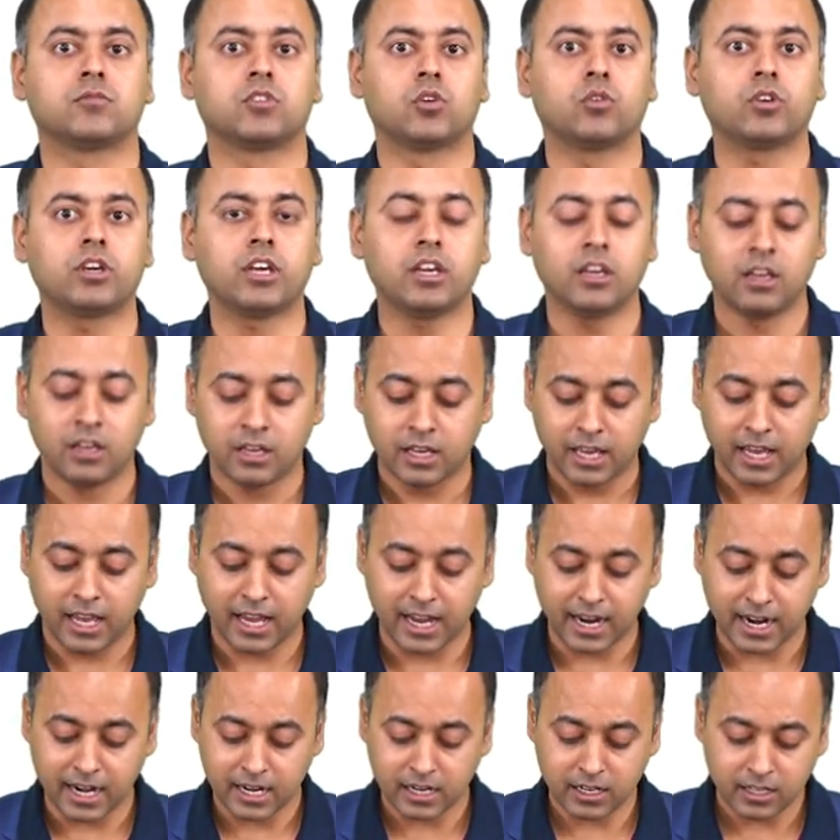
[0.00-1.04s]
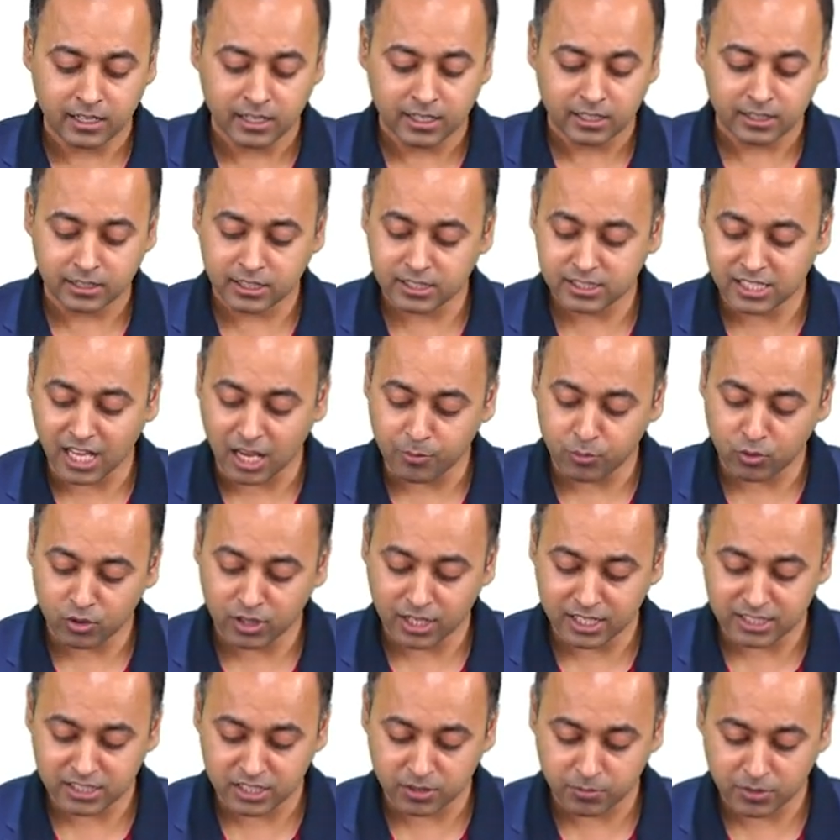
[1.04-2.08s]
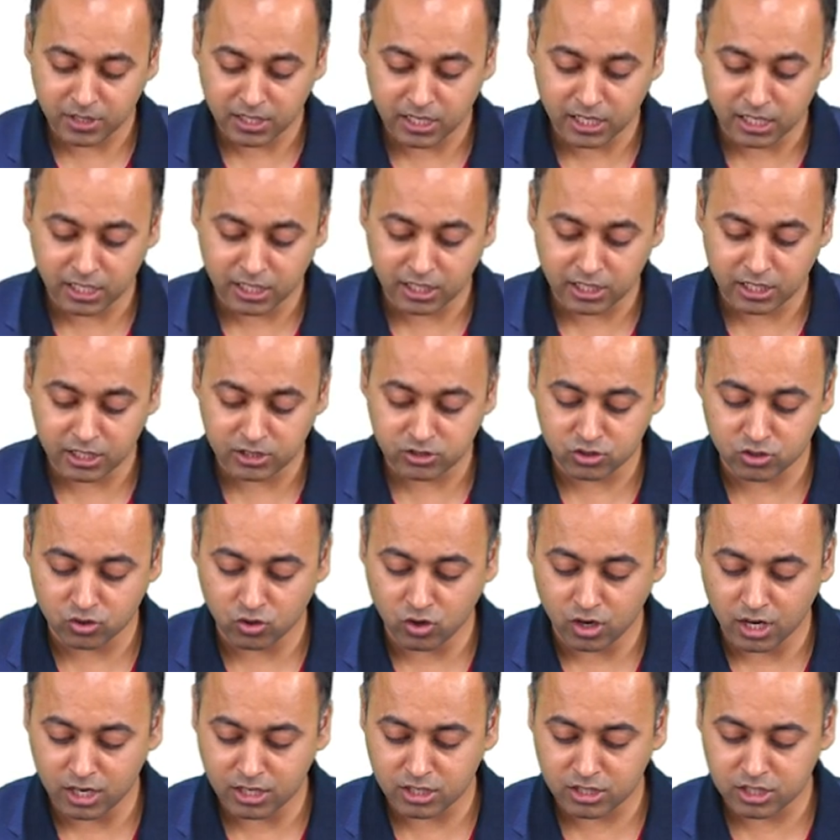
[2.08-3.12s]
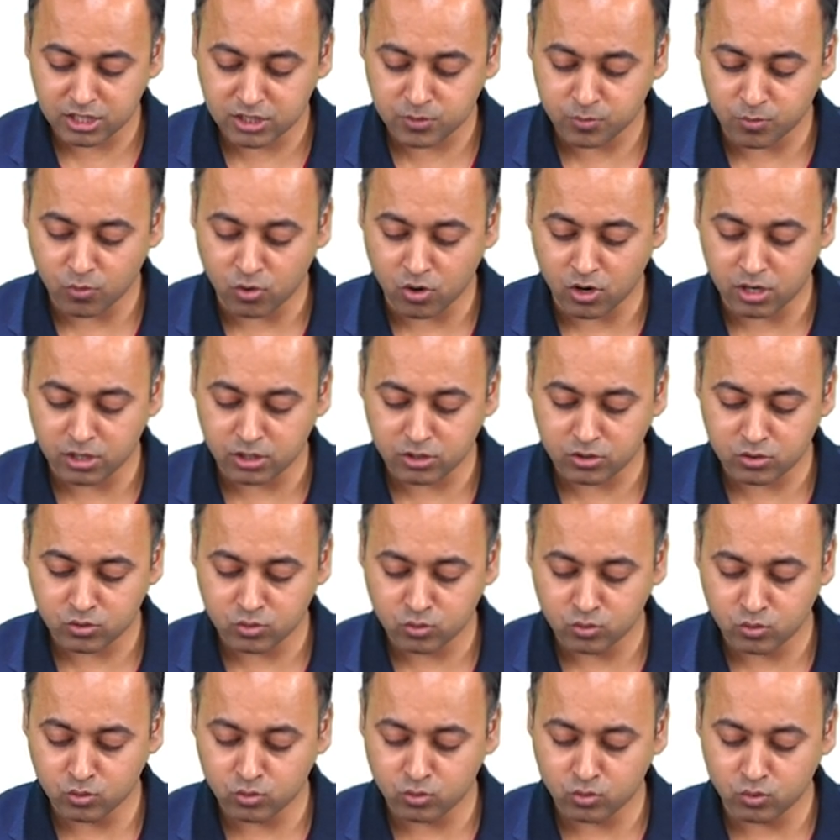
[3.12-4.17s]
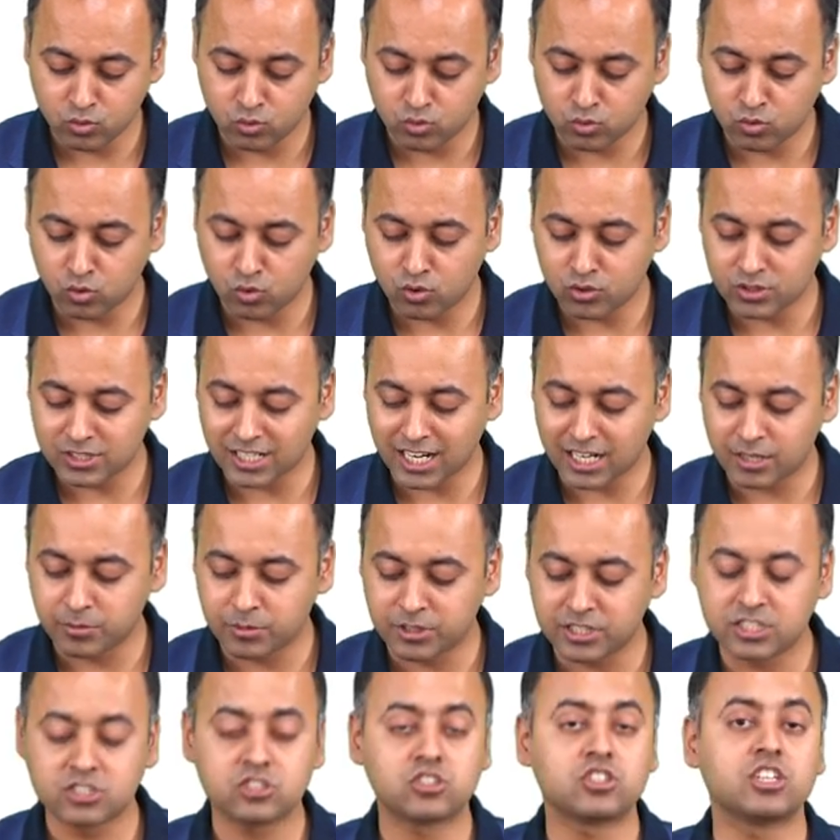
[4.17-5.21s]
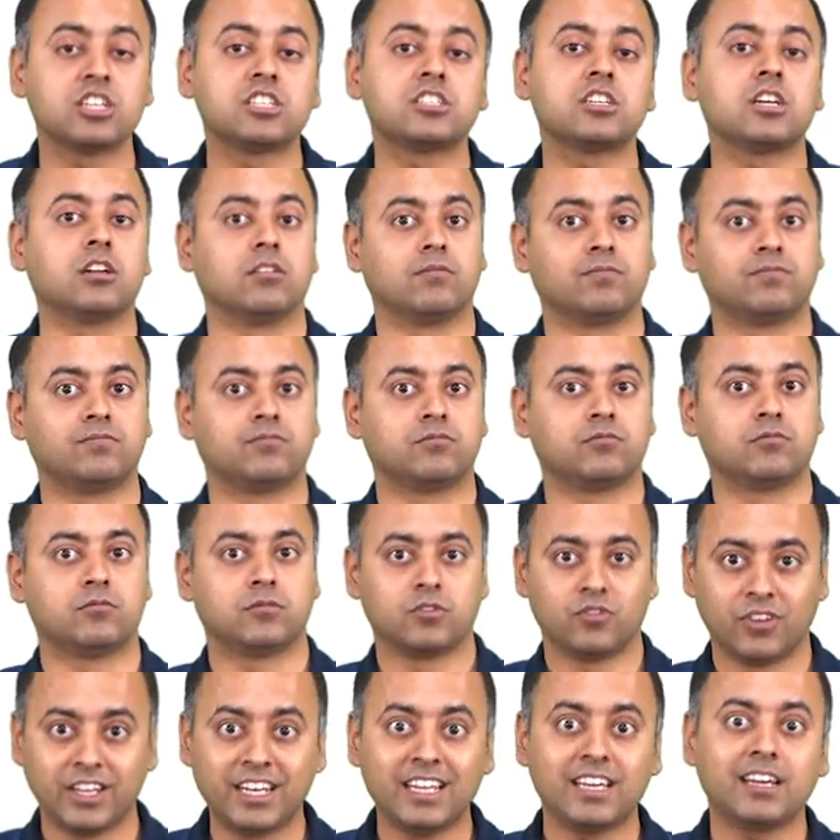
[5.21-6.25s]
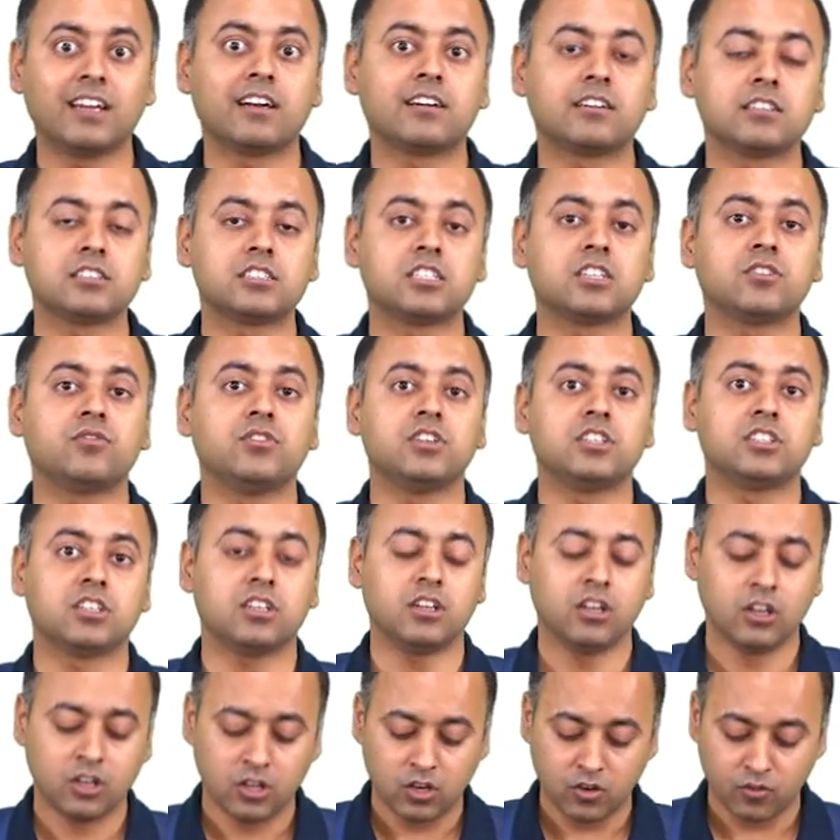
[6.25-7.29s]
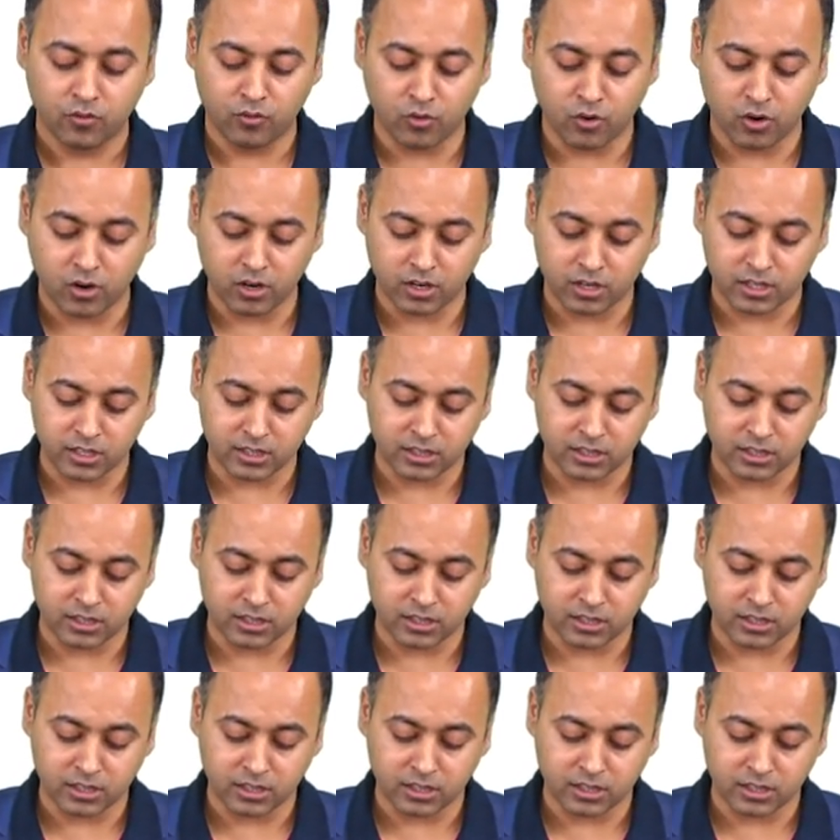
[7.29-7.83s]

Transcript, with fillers: Okay, and this hypoglycemia does not respond to glucose administration, very characteristic feature for